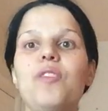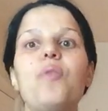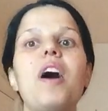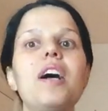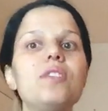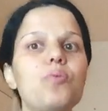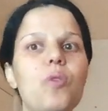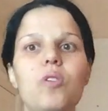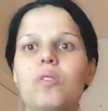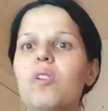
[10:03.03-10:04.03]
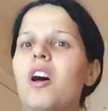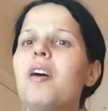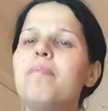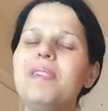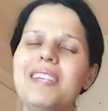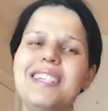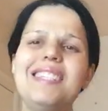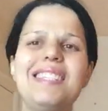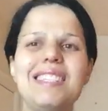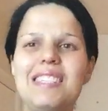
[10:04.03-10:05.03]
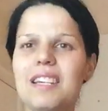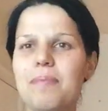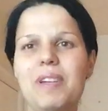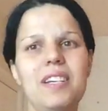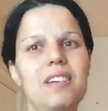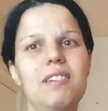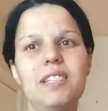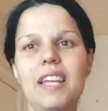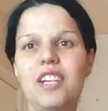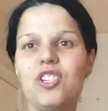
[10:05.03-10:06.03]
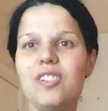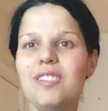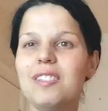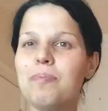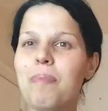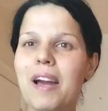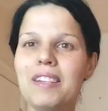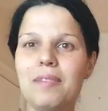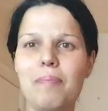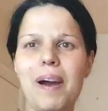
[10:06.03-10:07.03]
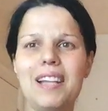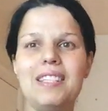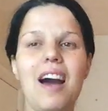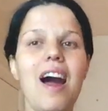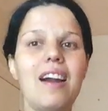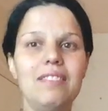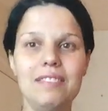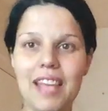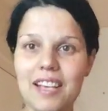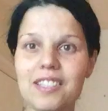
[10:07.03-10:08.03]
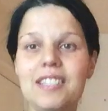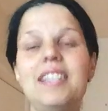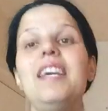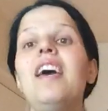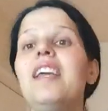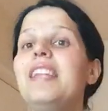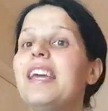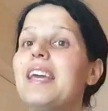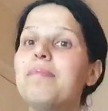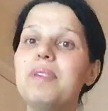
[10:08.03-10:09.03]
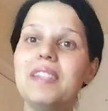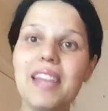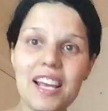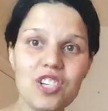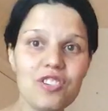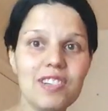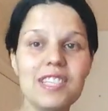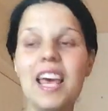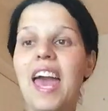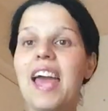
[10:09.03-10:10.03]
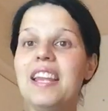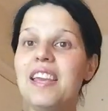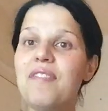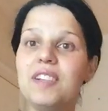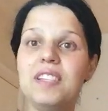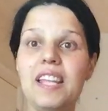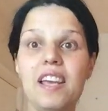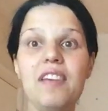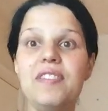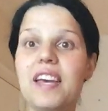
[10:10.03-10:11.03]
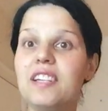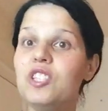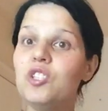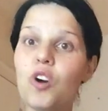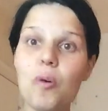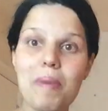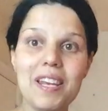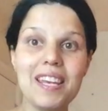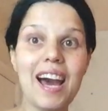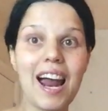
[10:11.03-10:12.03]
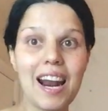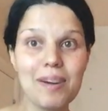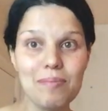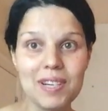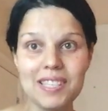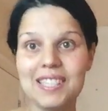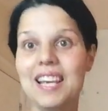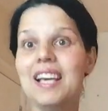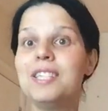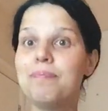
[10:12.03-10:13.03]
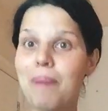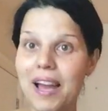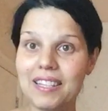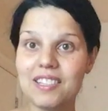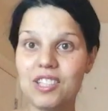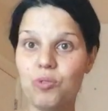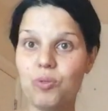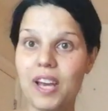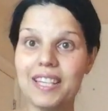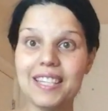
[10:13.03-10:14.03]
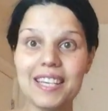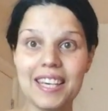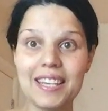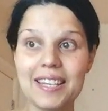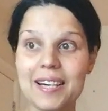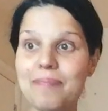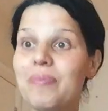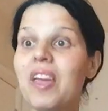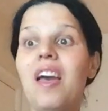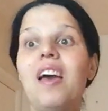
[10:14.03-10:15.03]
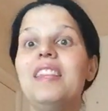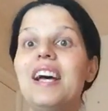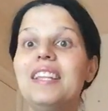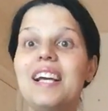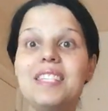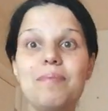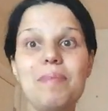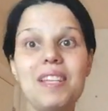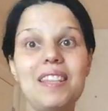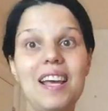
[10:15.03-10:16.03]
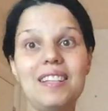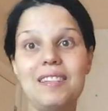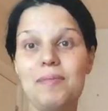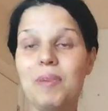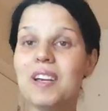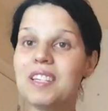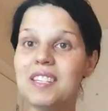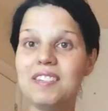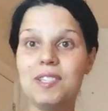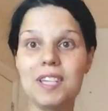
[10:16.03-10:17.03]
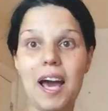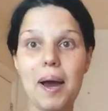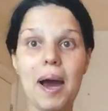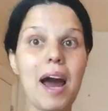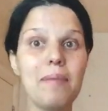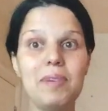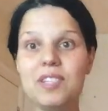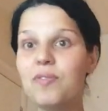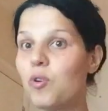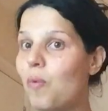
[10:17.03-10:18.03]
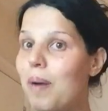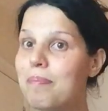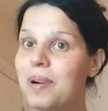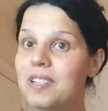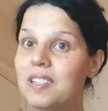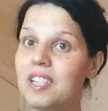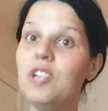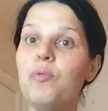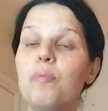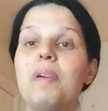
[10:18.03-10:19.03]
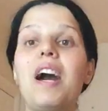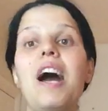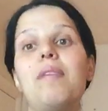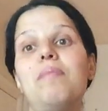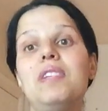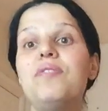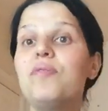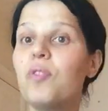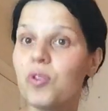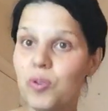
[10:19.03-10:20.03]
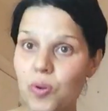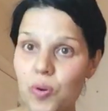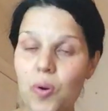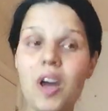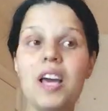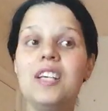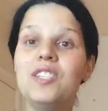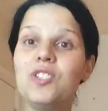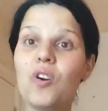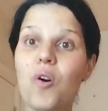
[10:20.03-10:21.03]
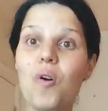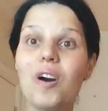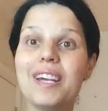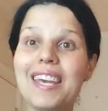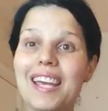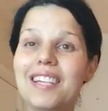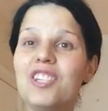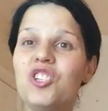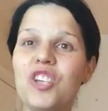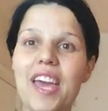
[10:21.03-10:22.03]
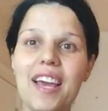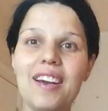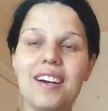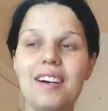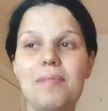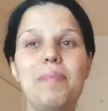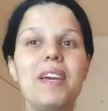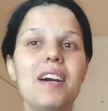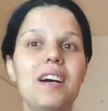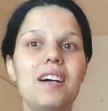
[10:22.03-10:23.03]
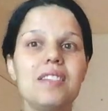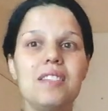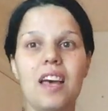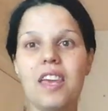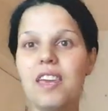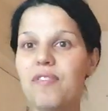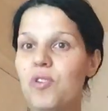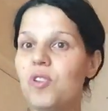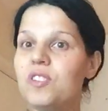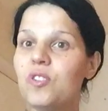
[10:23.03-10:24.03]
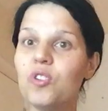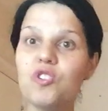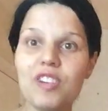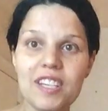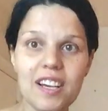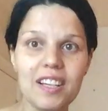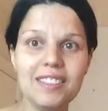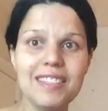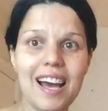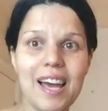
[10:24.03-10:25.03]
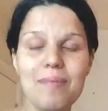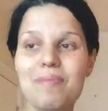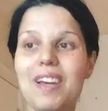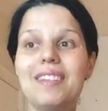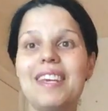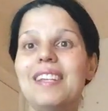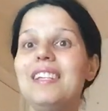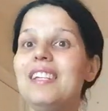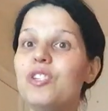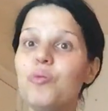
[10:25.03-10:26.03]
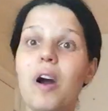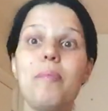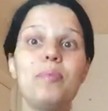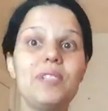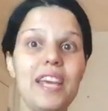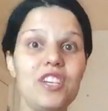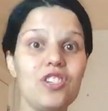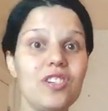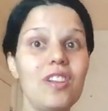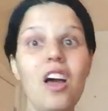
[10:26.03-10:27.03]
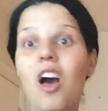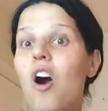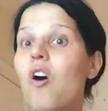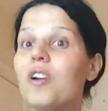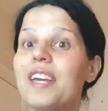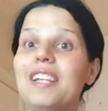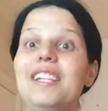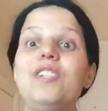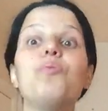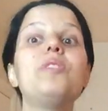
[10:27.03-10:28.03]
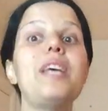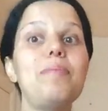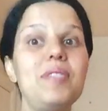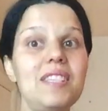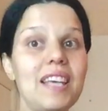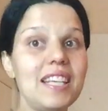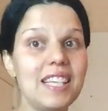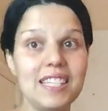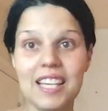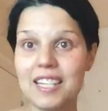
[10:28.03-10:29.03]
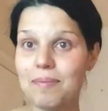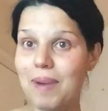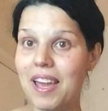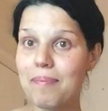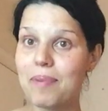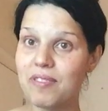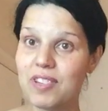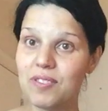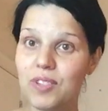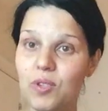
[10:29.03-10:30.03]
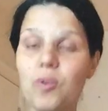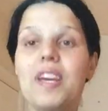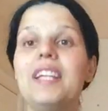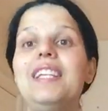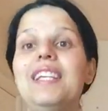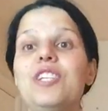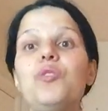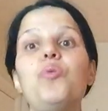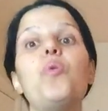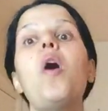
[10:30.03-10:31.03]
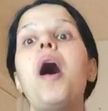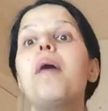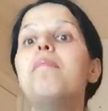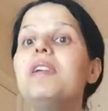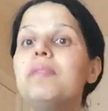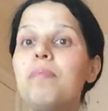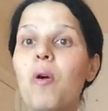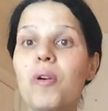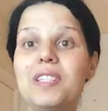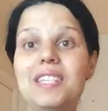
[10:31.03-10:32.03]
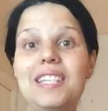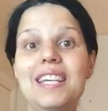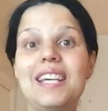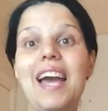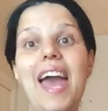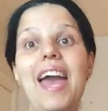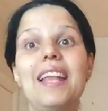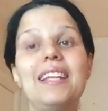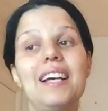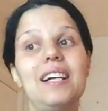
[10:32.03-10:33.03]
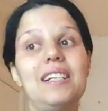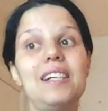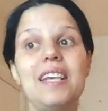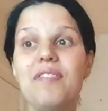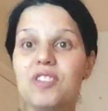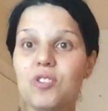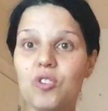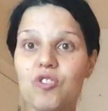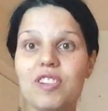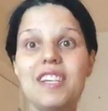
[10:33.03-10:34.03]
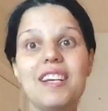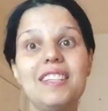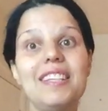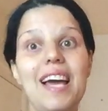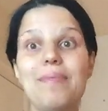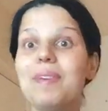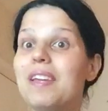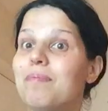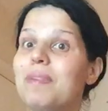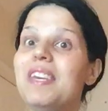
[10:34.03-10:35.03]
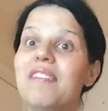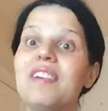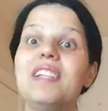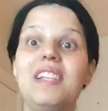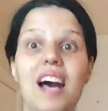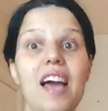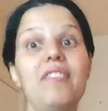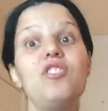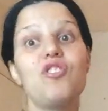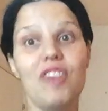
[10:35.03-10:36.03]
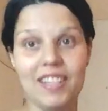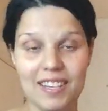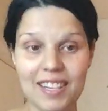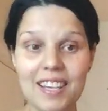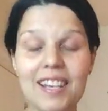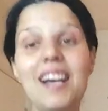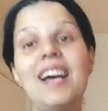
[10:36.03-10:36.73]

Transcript: and you can't swallow, please seek medical attention. Spider bites are nasty, they can be dangerous, and even if there is so many harmless spiders in United Kingdom, that doesn't mean that because it's harmless for one person, it will be harmless for you. So get it checked, because if it's not treating on time, that can lead to amputation or can lead to sepsis. As I said in my previous video, can lead to blood poisoning, and if it's not treating on time, can be even life-threatening.